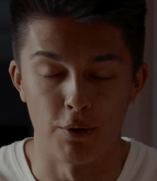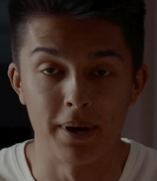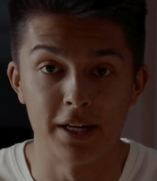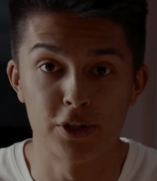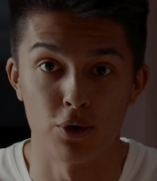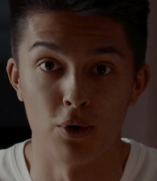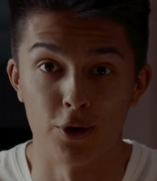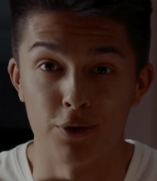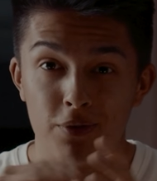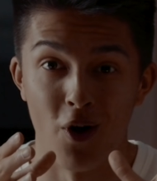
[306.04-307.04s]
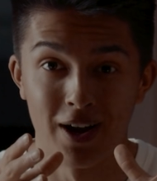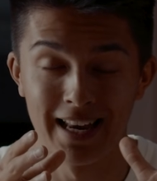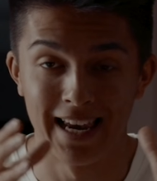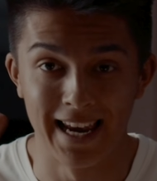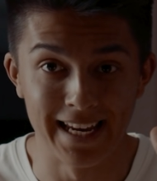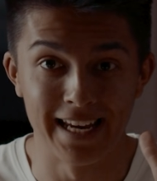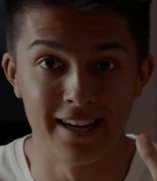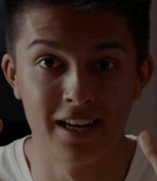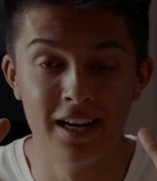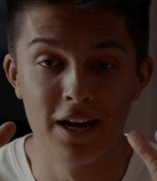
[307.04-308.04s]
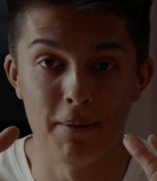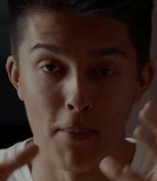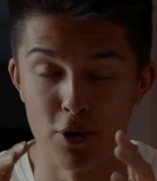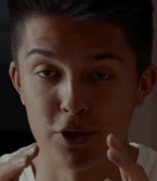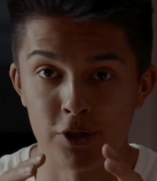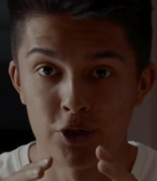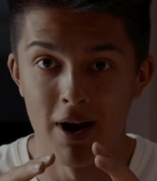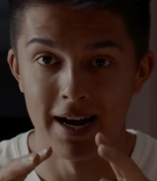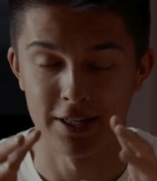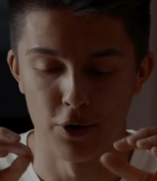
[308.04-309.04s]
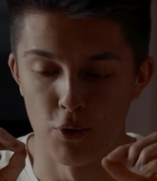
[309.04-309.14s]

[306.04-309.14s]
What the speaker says: want to be sure you've got a clean motion track, so